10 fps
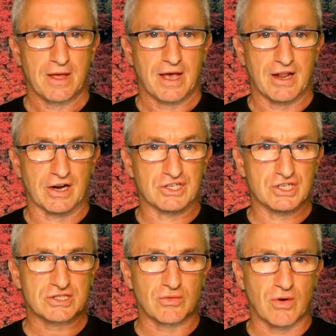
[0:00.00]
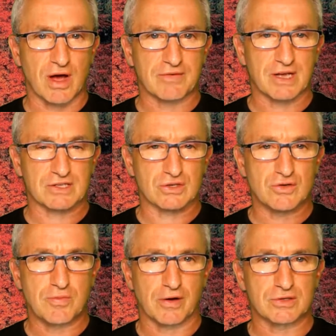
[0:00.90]
And I just arrived as a
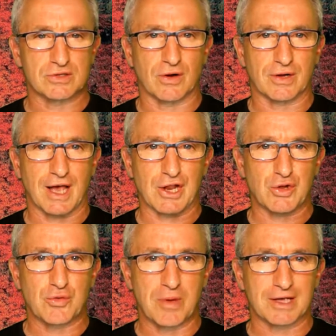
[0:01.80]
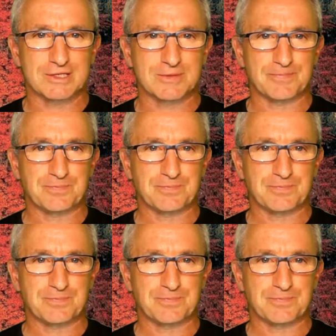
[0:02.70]
new postdoc at UMass.